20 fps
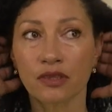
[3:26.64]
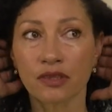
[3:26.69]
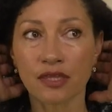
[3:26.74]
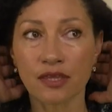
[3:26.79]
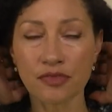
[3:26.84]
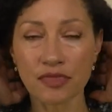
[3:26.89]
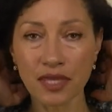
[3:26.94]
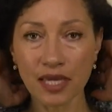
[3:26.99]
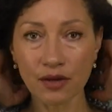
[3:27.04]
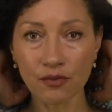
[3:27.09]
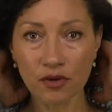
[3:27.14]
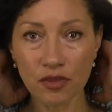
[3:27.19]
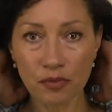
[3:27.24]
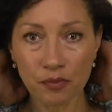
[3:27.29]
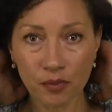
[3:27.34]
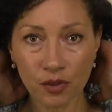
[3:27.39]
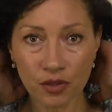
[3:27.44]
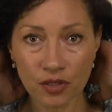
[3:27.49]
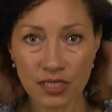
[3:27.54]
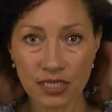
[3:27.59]
the thing
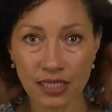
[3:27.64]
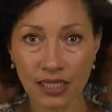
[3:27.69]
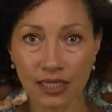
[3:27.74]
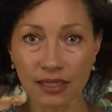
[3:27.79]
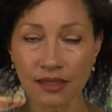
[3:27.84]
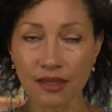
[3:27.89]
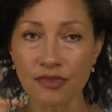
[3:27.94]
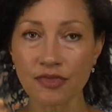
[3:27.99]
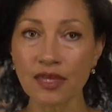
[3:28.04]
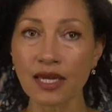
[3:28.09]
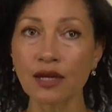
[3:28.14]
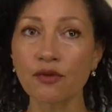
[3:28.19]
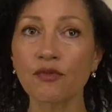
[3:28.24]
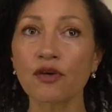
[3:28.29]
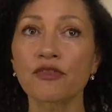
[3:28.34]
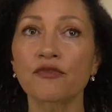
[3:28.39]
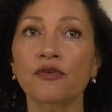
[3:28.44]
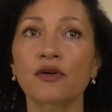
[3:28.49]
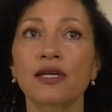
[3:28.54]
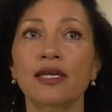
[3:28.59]
with mercy and the thing
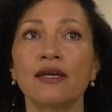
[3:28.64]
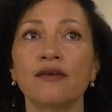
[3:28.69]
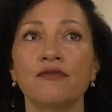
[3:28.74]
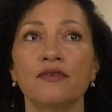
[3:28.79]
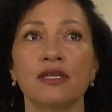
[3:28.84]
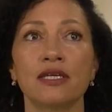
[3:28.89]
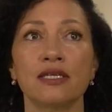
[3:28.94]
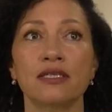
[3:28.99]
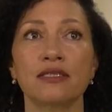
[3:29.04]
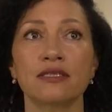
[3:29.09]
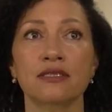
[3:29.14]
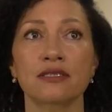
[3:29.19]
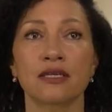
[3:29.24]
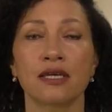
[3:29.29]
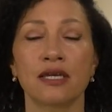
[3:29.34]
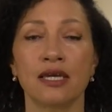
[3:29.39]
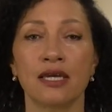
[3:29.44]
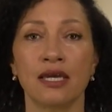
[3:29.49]
with forgiveness